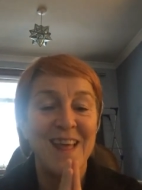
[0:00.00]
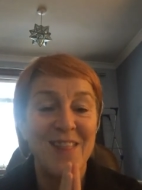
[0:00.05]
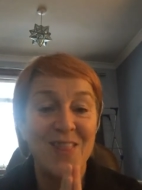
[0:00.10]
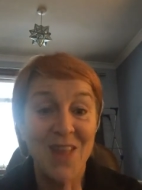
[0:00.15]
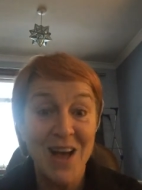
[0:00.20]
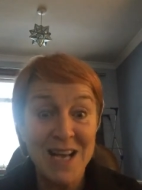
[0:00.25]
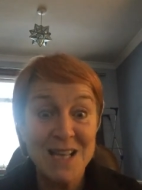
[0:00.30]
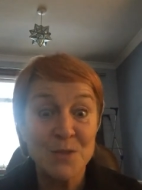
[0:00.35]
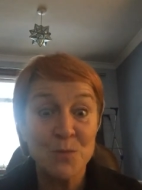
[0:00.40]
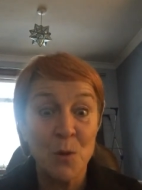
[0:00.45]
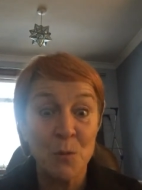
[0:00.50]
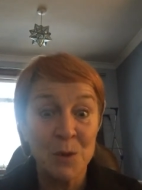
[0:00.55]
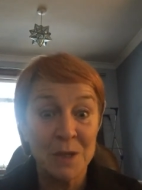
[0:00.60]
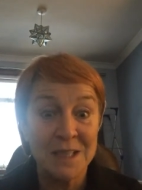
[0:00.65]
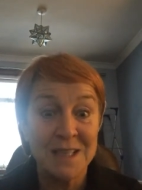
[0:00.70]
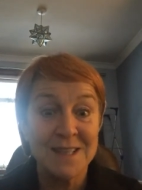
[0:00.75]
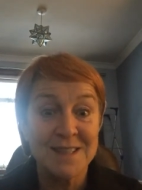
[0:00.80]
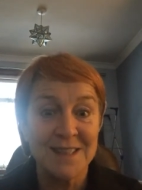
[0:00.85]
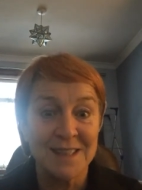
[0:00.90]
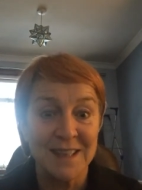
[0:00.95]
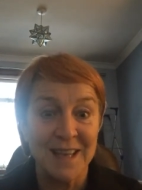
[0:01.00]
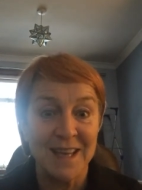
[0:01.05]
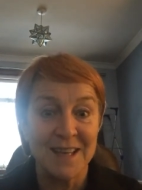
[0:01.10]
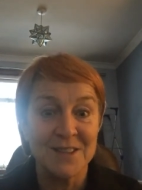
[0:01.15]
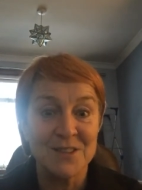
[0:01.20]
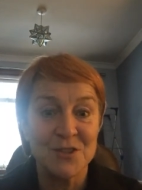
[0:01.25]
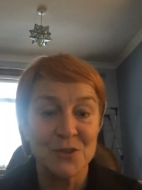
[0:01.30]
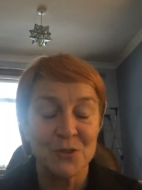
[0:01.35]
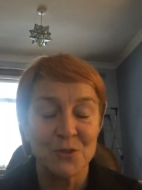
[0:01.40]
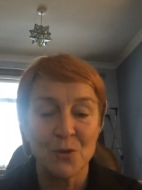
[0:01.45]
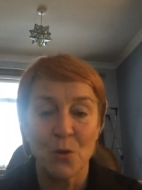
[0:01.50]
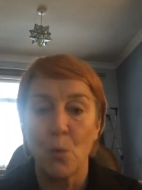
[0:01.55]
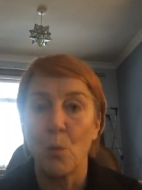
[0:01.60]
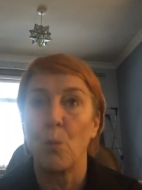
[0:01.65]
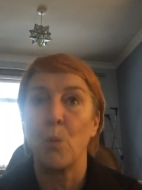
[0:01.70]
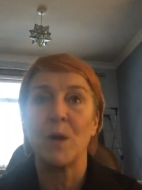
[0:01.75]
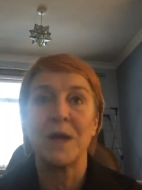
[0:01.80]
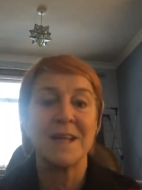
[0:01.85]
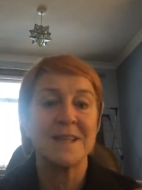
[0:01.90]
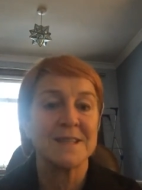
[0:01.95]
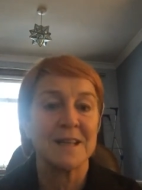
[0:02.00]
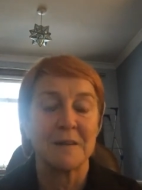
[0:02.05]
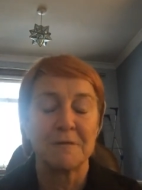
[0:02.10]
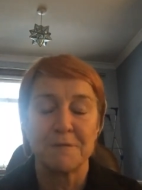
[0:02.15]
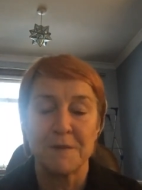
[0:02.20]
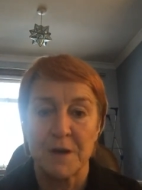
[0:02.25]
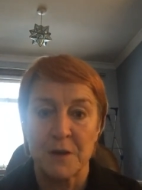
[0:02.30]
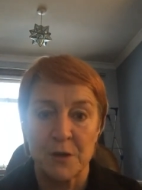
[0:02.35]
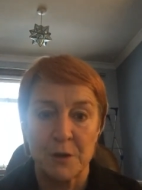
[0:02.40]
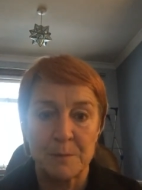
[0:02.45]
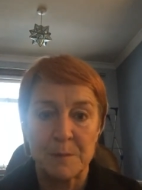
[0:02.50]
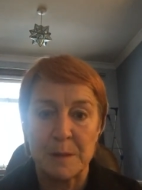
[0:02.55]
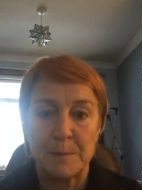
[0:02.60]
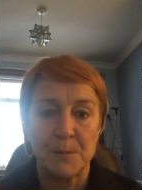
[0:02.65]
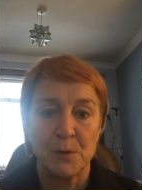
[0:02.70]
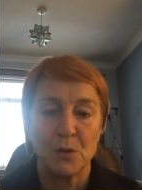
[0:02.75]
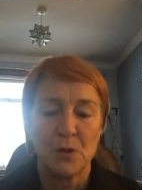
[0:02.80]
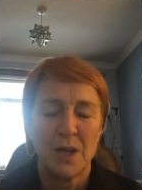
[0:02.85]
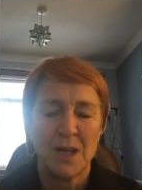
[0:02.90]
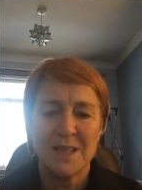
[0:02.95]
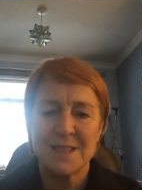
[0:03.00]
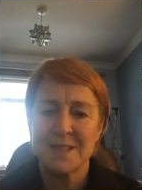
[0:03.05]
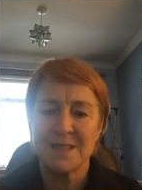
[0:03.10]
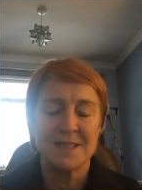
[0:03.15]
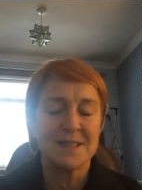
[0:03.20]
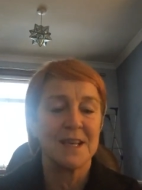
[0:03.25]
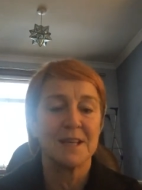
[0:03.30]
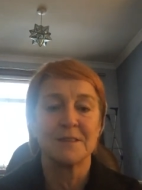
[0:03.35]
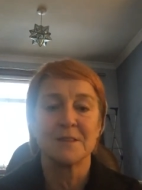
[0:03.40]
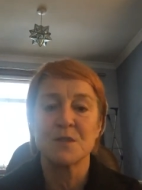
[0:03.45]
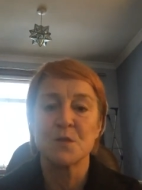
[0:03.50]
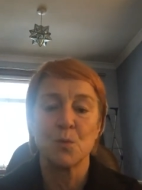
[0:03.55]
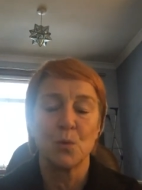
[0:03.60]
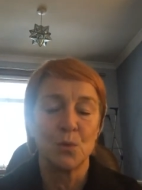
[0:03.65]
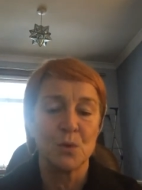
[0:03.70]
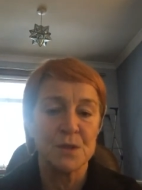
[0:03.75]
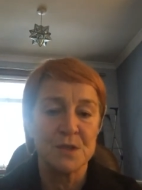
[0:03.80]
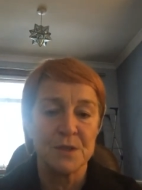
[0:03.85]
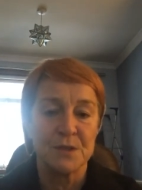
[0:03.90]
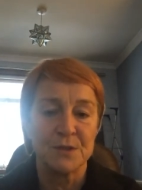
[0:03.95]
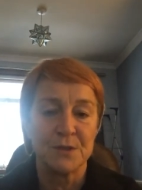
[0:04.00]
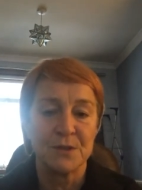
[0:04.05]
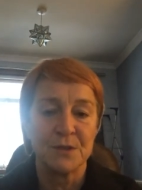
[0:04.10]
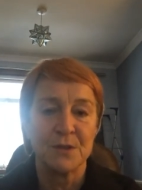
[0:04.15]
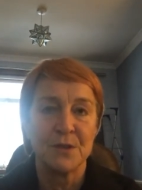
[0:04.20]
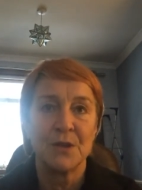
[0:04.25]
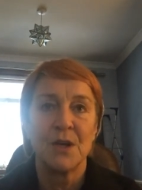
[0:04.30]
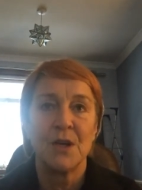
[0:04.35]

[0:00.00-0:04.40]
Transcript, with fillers: That's where we need to get to, not waiting for other people to tell us what to do.